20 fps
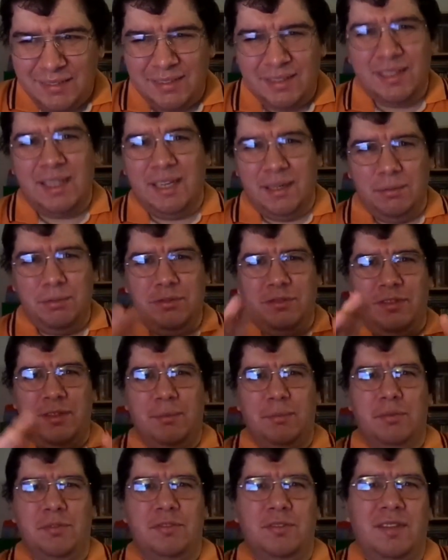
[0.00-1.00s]
so it kind of
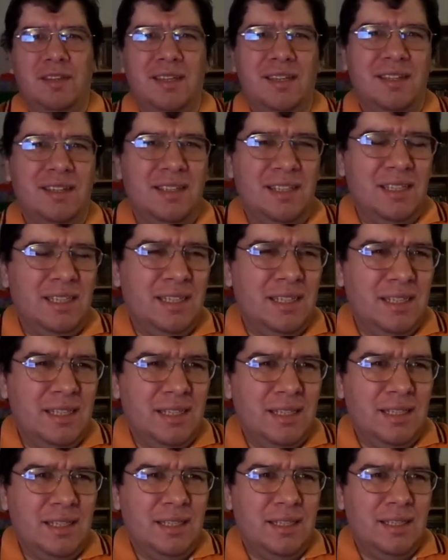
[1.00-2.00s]
resembles that.
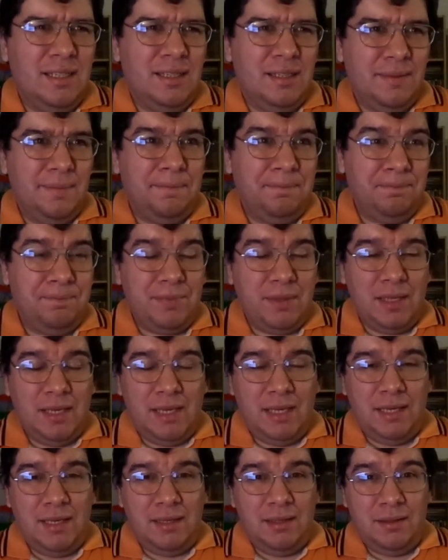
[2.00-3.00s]

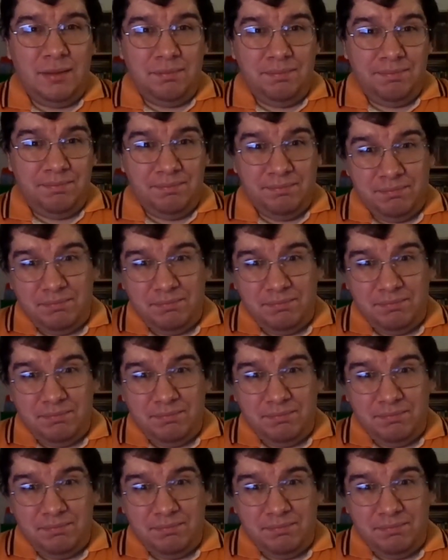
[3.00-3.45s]
And